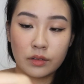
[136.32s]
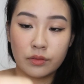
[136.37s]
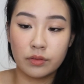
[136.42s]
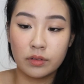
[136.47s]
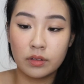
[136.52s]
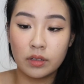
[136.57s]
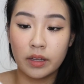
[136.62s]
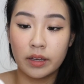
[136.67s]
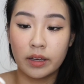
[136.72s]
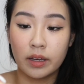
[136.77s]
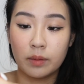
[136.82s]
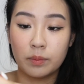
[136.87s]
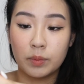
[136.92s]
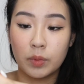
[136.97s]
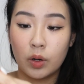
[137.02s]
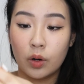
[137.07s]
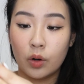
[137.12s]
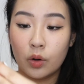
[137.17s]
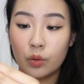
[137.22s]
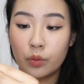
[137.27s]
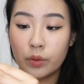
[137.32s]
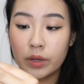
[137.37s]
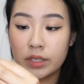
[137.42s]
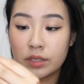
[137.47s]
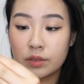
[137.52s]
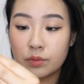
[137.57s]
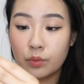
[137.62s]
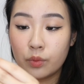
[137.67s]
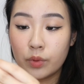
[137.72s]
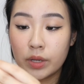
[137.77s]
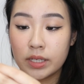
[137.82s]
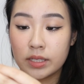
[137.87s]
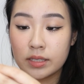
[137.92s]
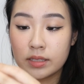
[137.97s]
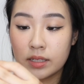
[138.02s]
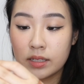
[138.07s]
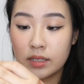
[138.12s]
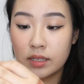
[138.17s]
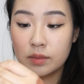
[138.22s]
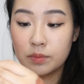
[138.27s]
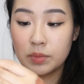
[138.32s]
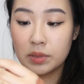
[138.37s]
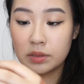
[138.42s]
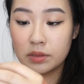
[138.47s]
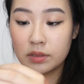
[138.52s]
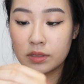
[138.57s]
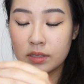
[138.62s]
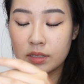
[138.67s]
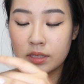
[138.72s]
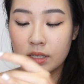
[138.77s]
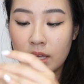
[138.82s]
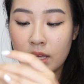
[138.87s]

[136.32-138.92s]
feel like I'm always wasting it because